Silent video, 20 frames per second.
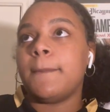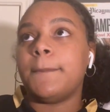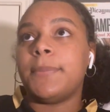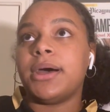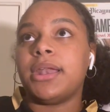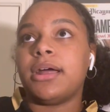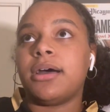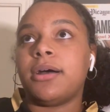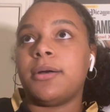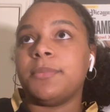
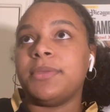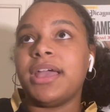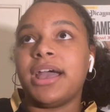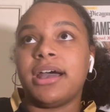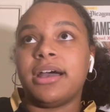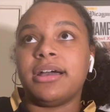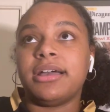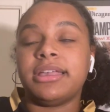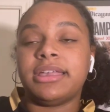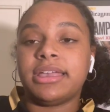But
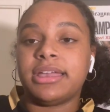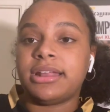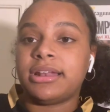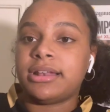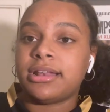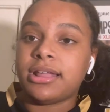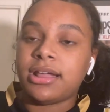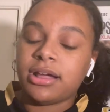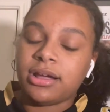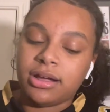yeah,
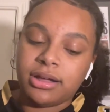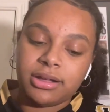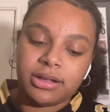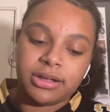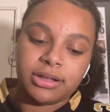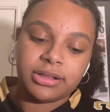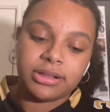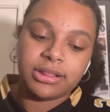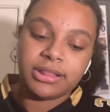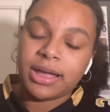again,
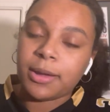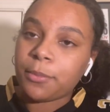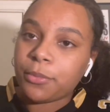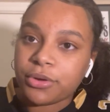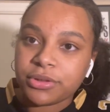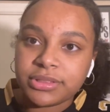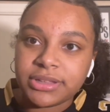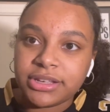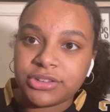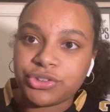a lot
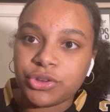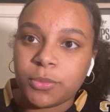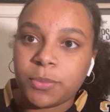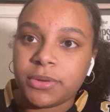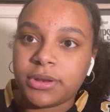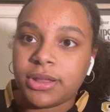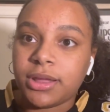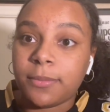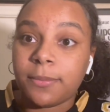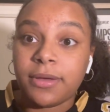more things
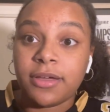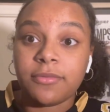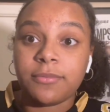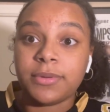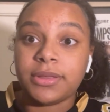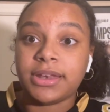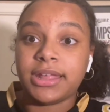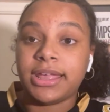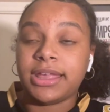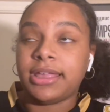open up. I've
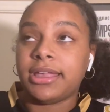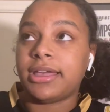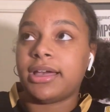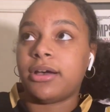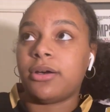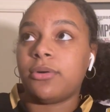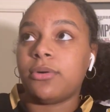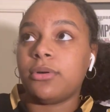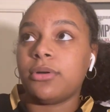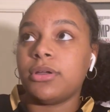been hanging
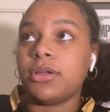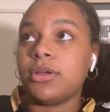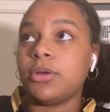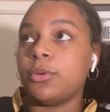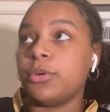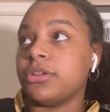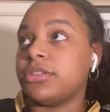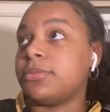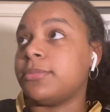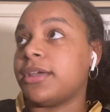out
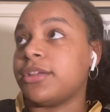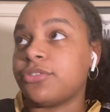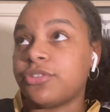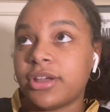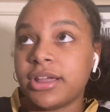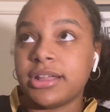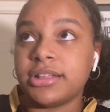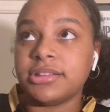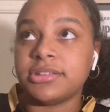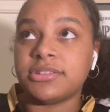with my
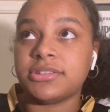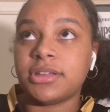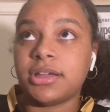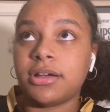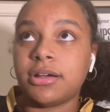friends.